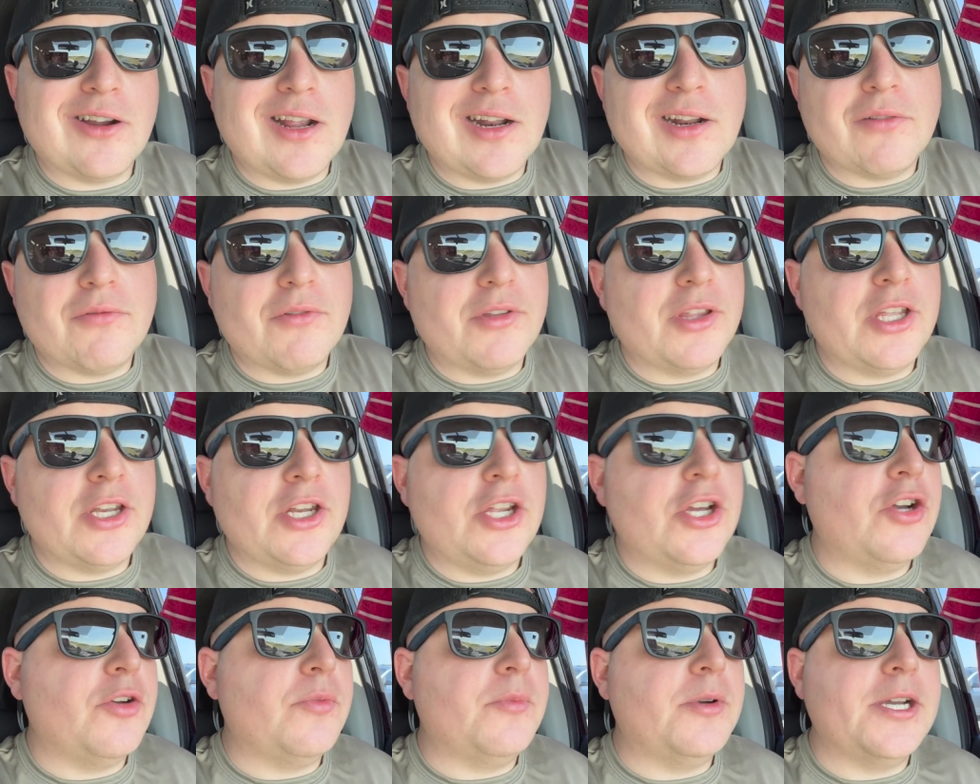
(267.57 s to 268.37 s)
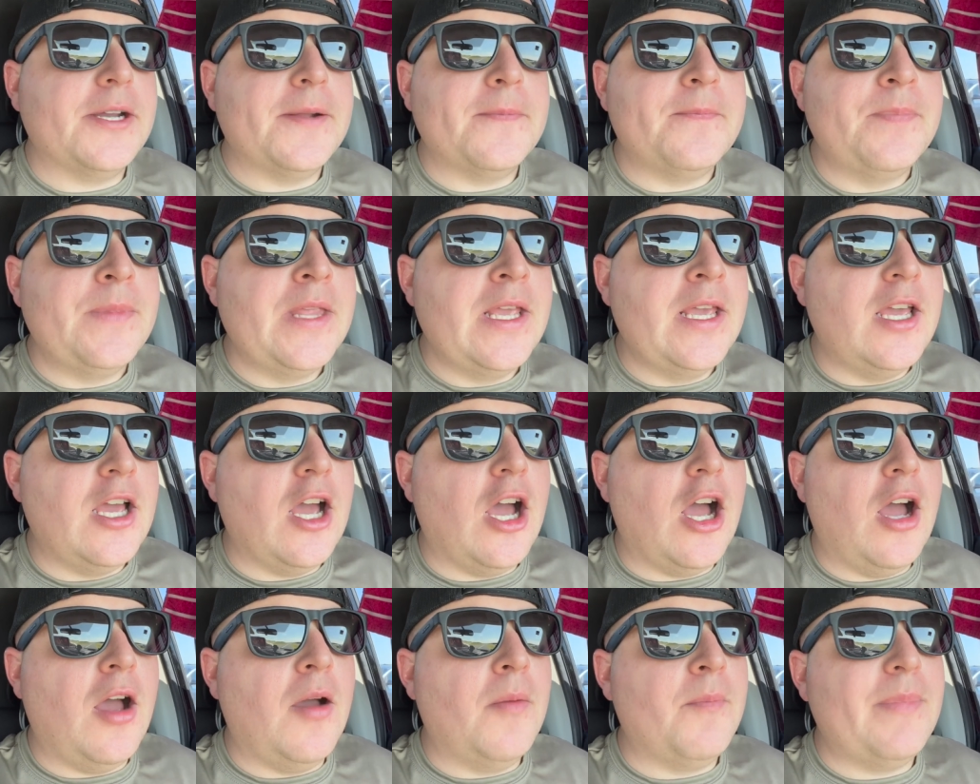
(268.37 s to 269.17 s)
I don't really know, but
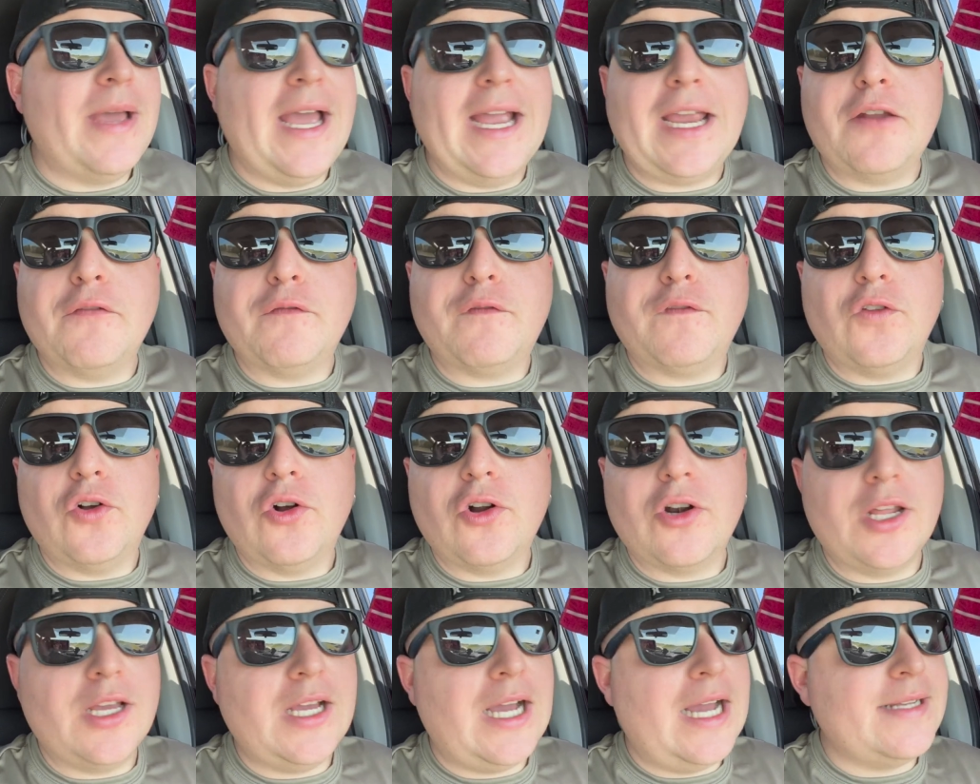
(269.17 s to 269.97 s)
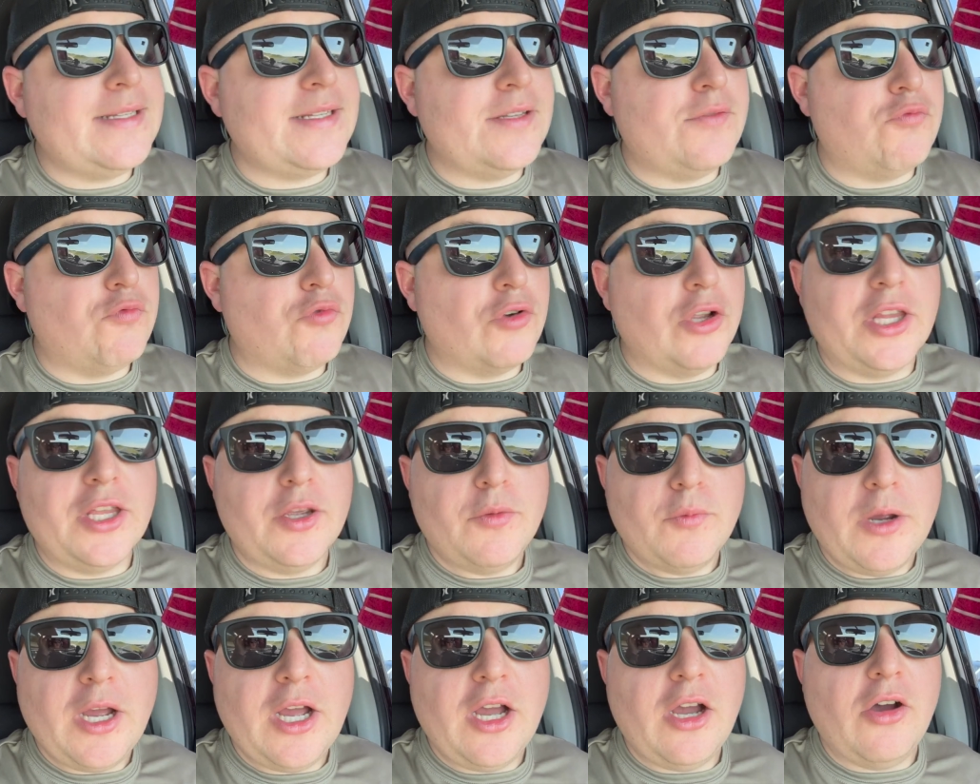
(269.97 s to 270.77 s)
um, back in Florida, I did really
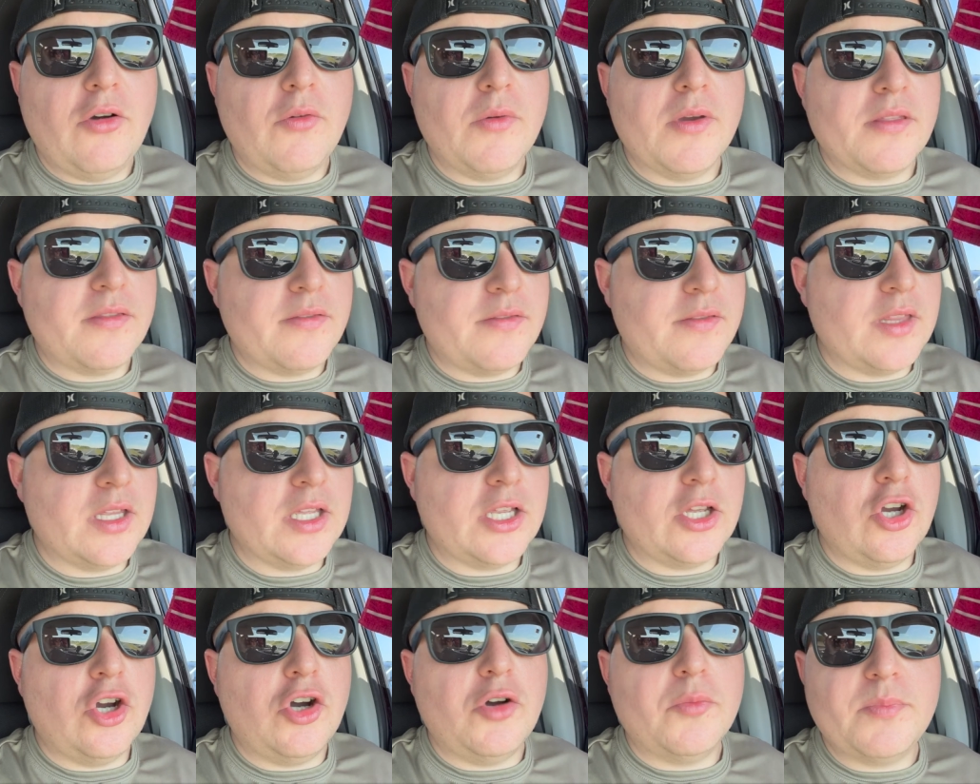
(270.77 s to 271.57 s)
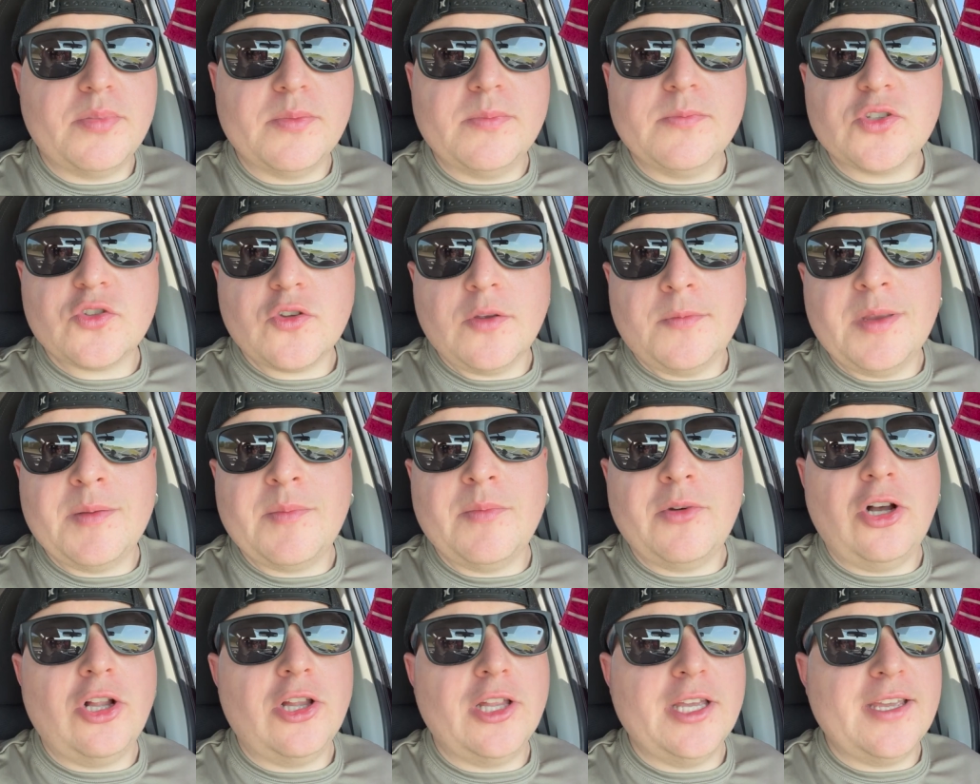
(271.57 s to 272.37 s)
well with the gulp swimming
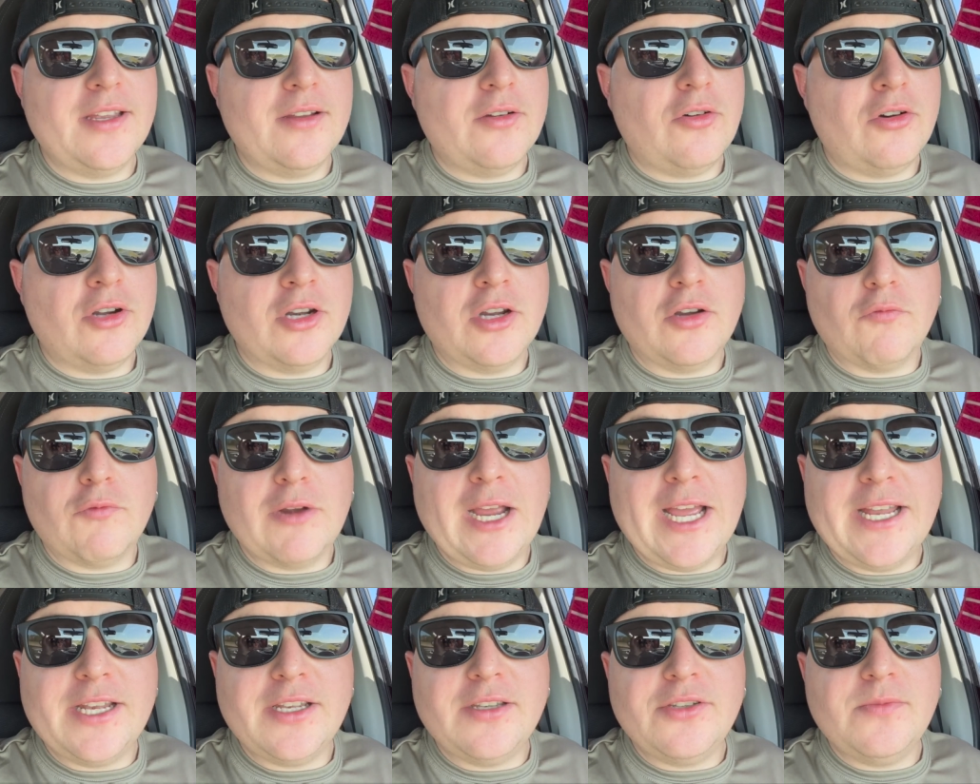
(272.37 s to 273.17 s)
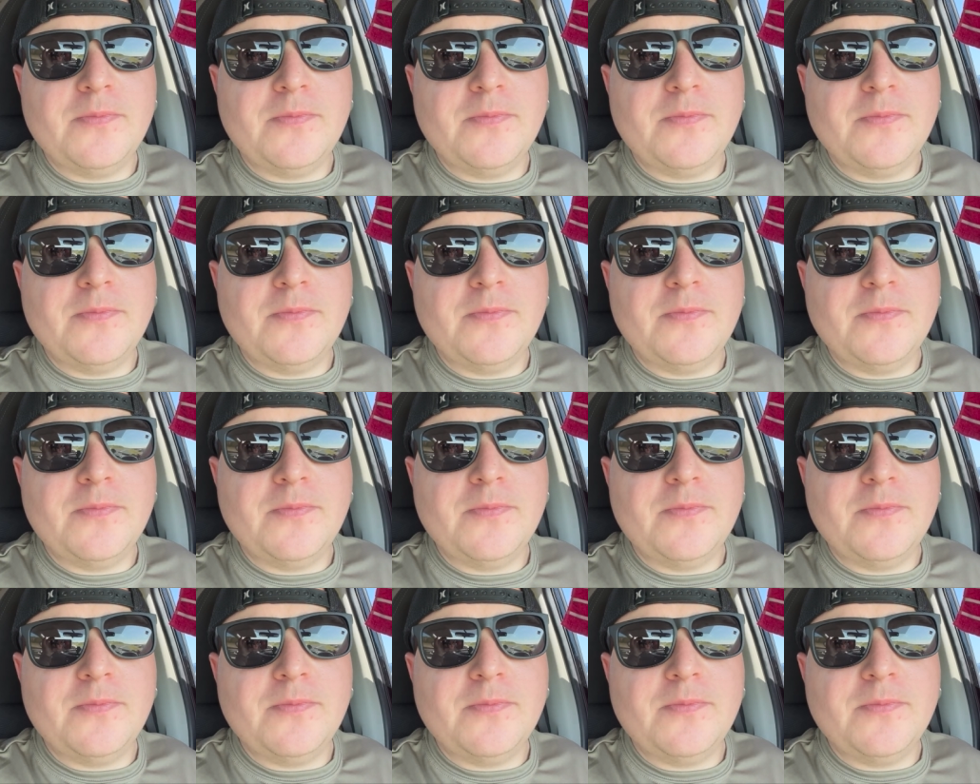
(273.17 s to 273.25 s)
mullet on a red